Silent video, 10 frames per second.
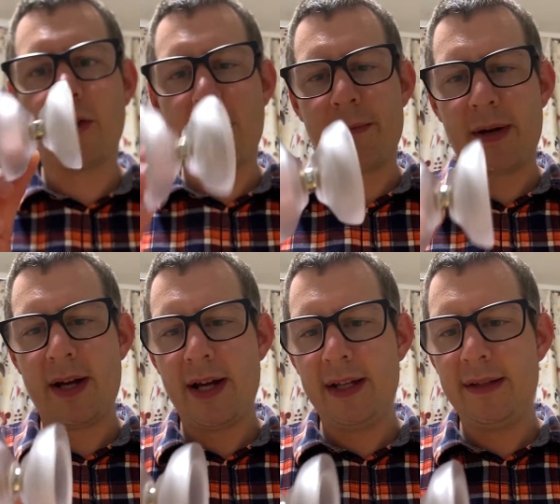Great
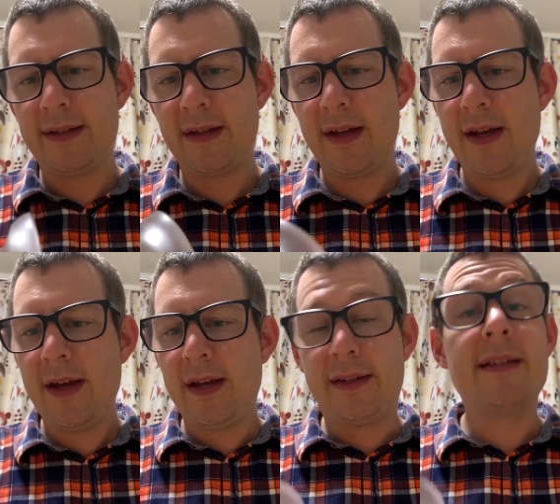binds.
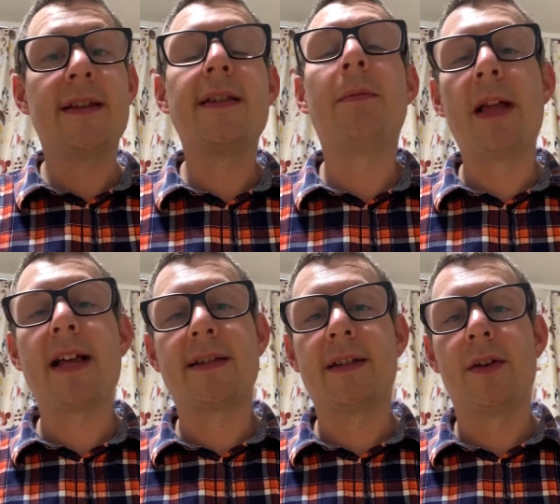This is the
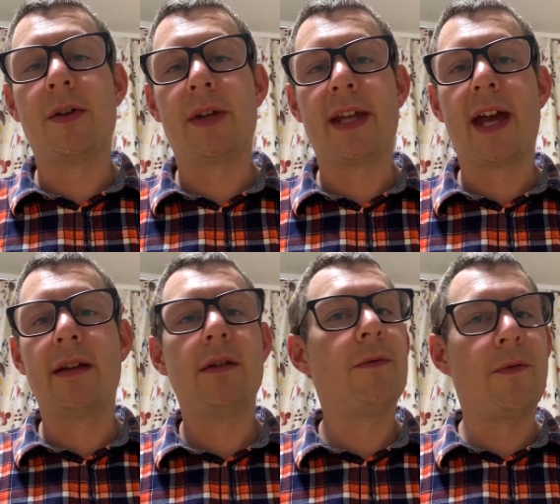plastic yo-yo to get,
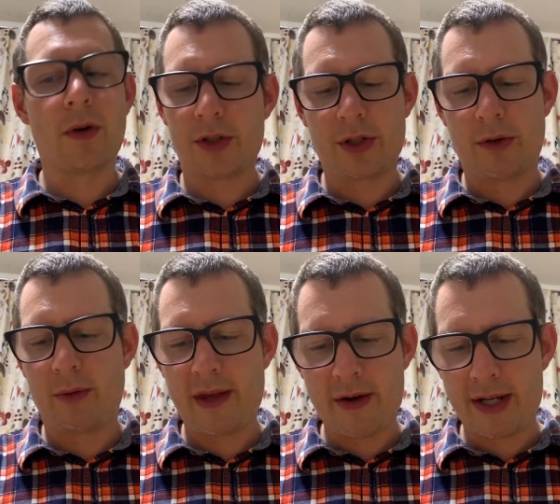for sure,
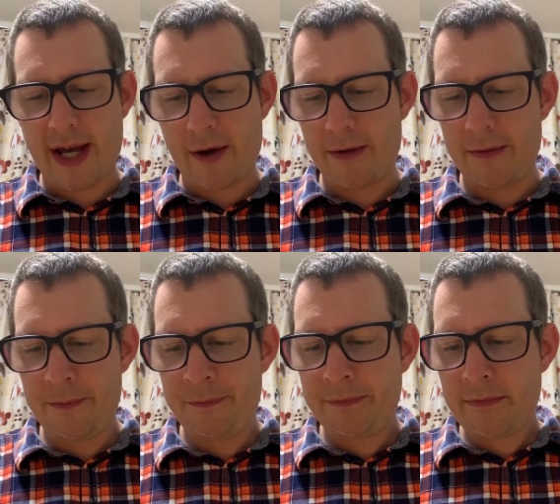without a doubt.
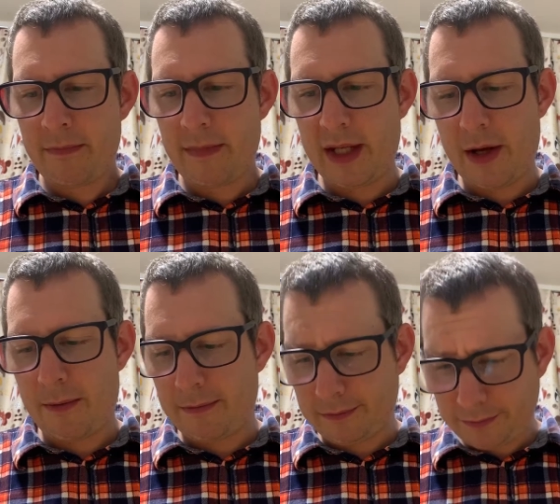You know,
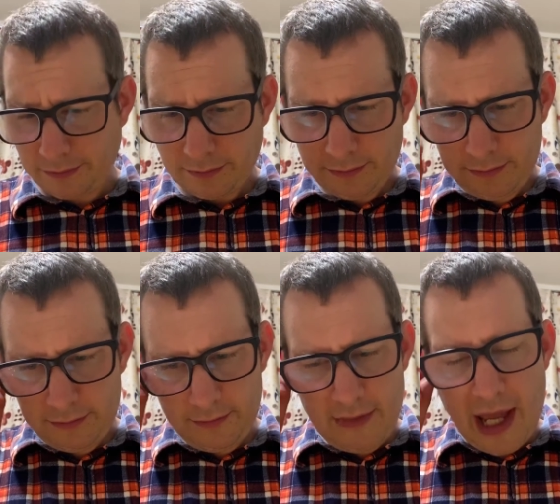
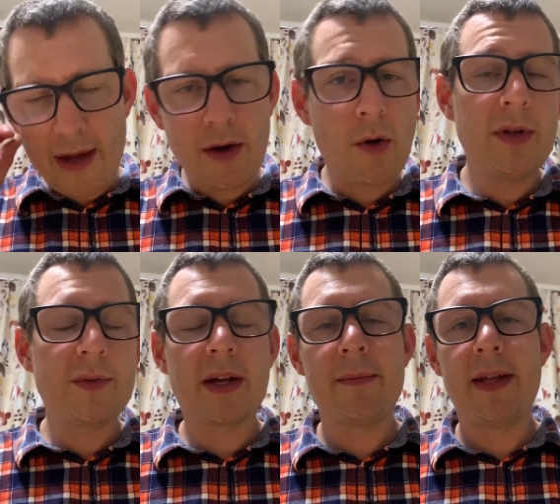I always
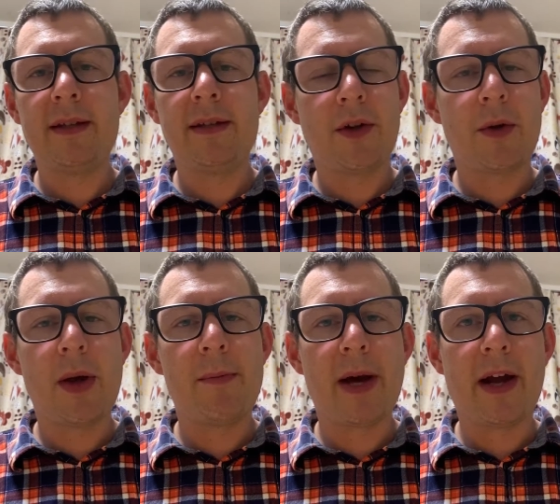recommend Yo-Yo
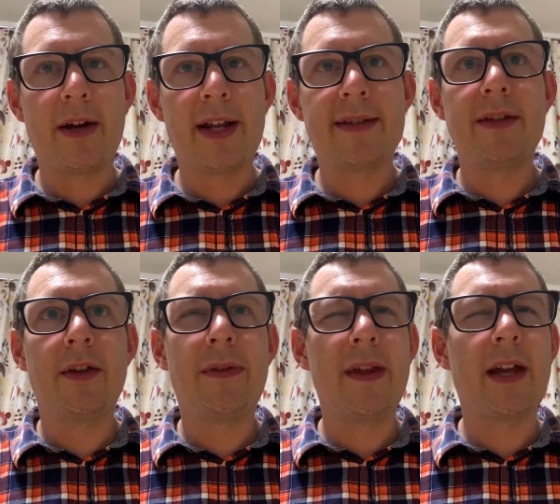Empire, and I still
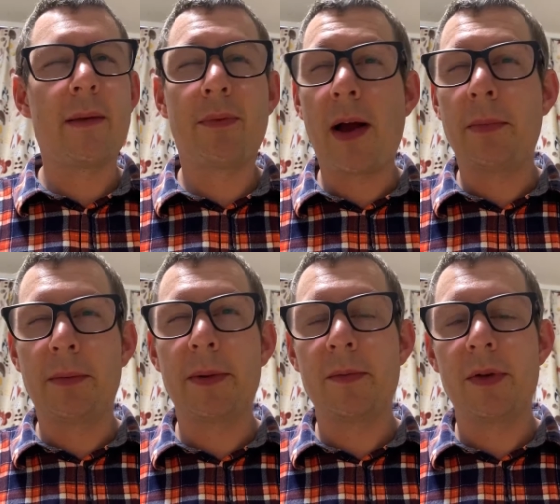think I
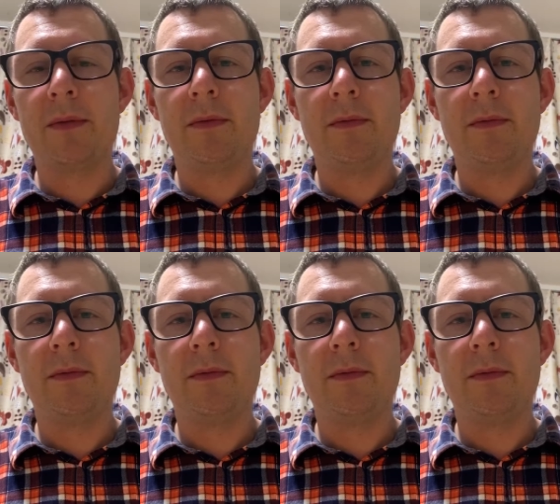probably would